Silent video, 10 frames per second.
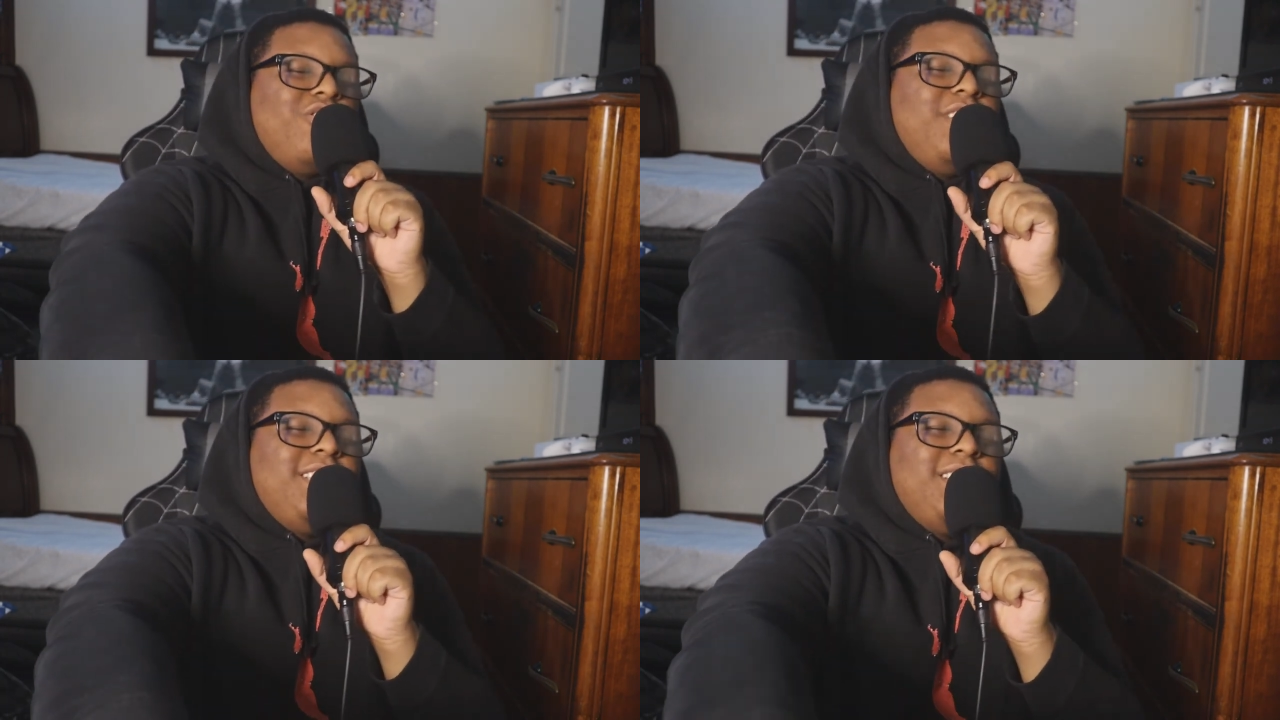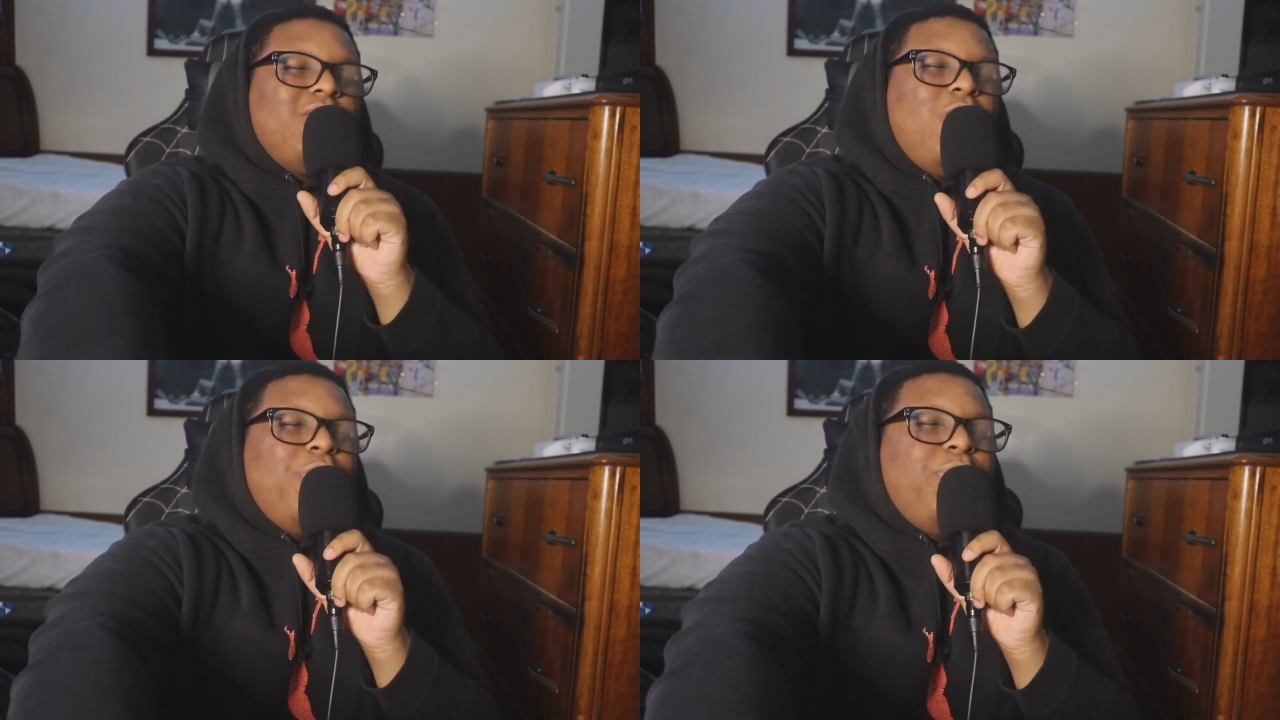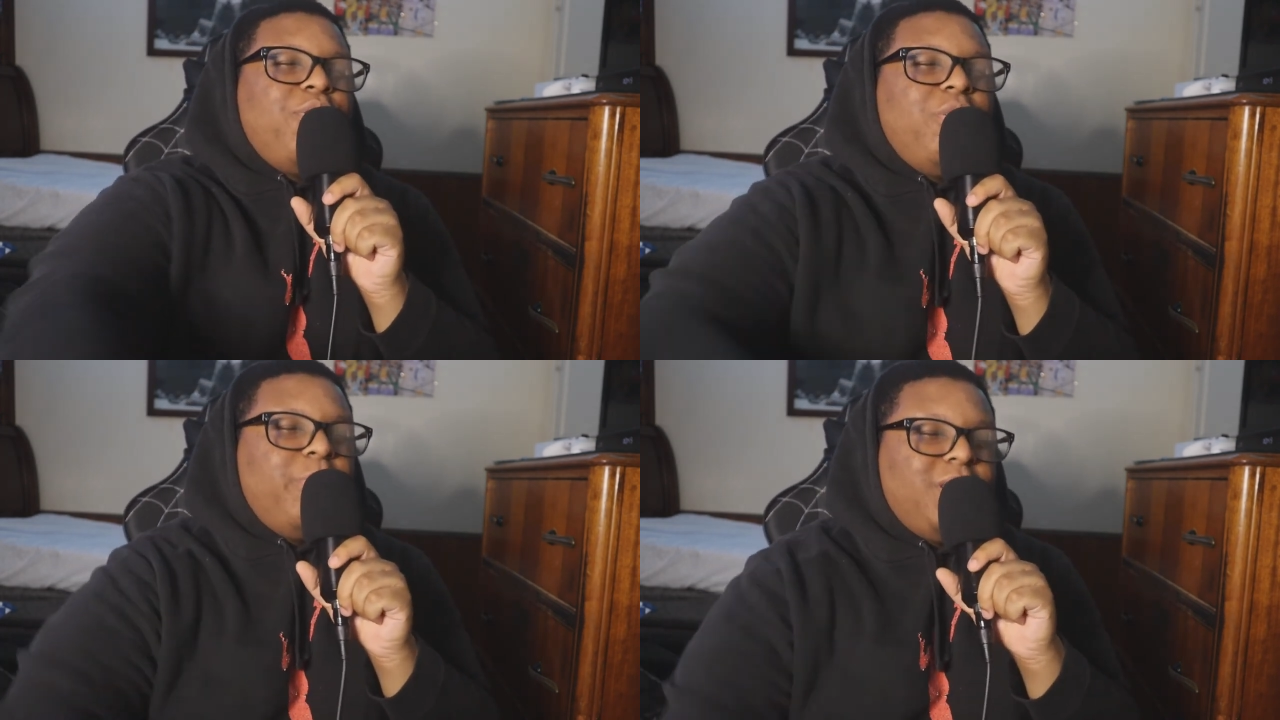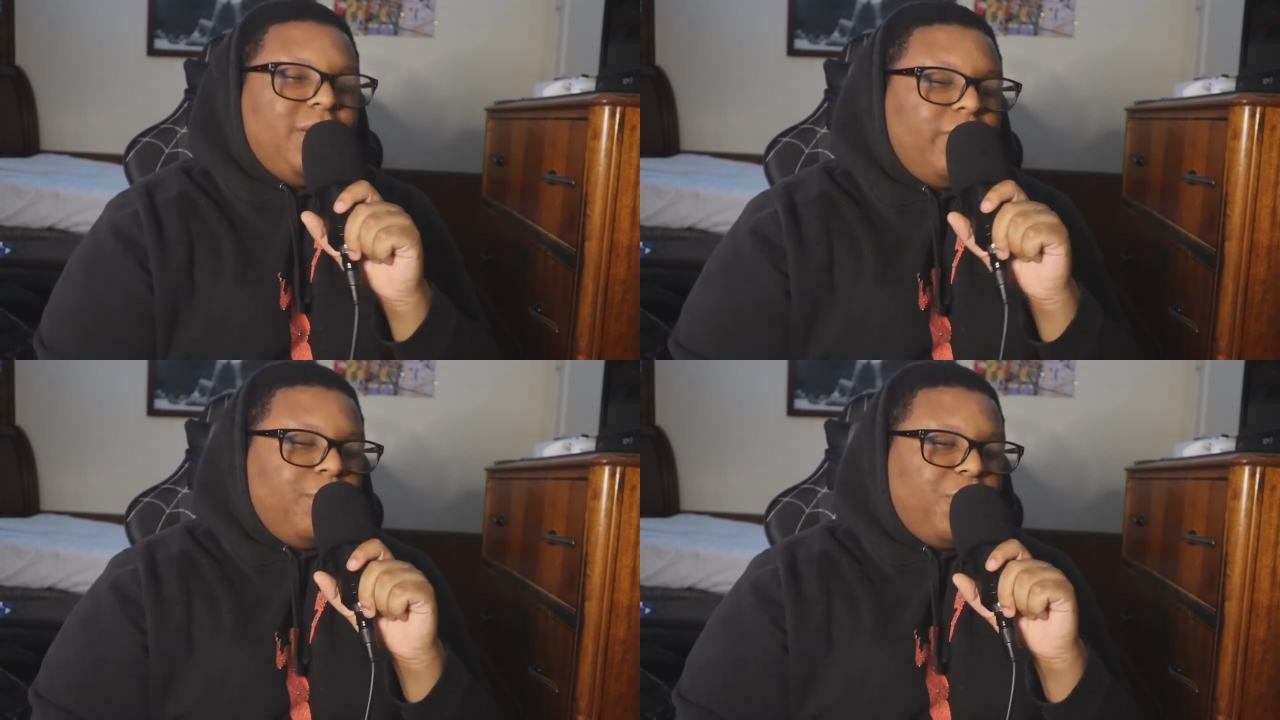36 on
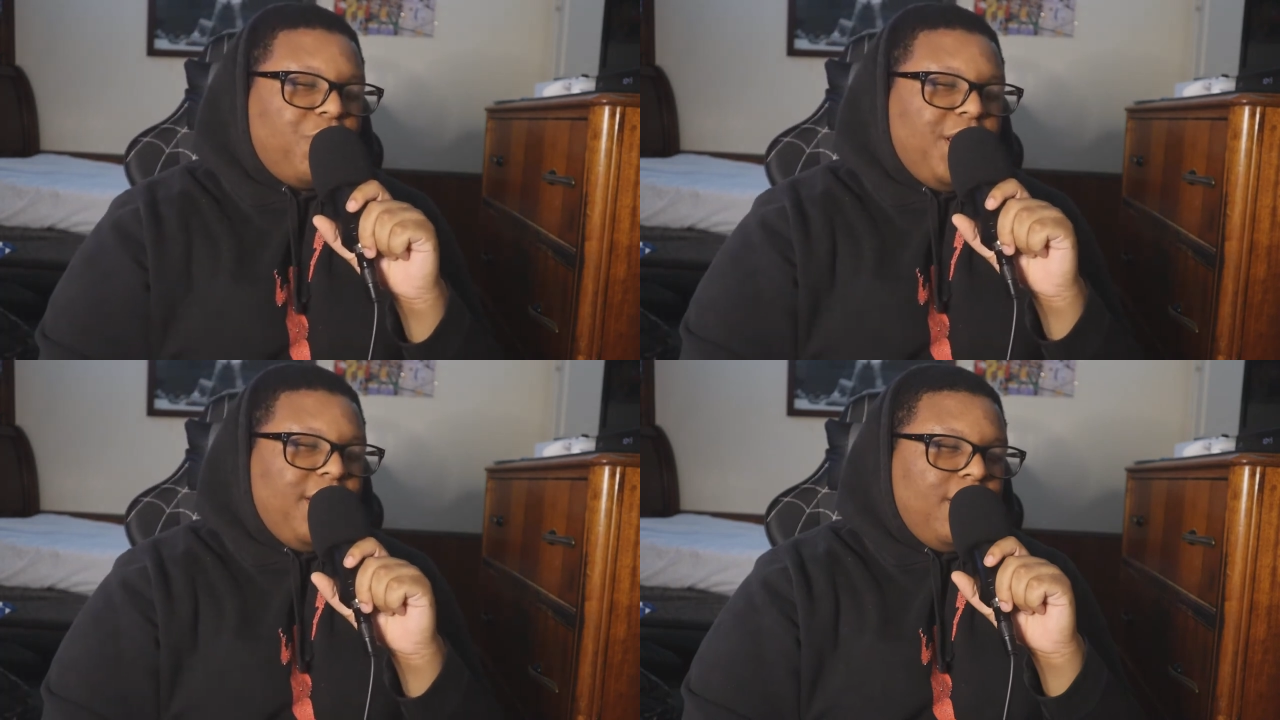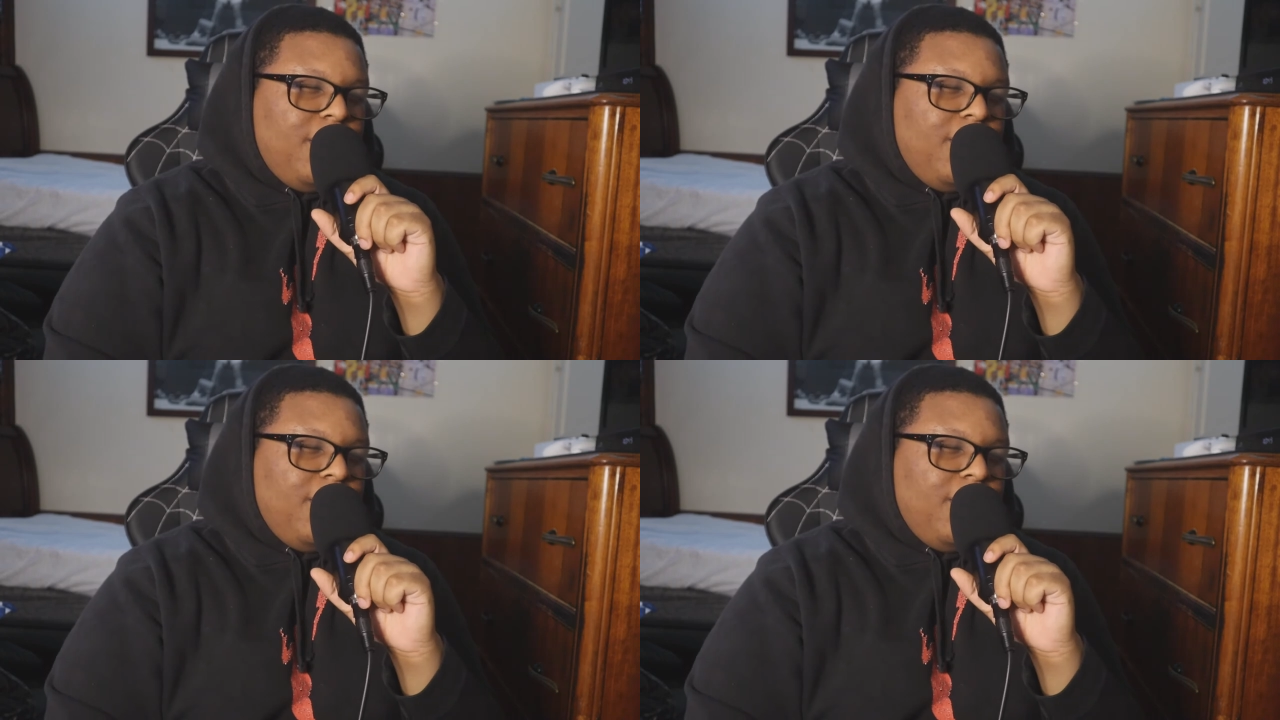30% from three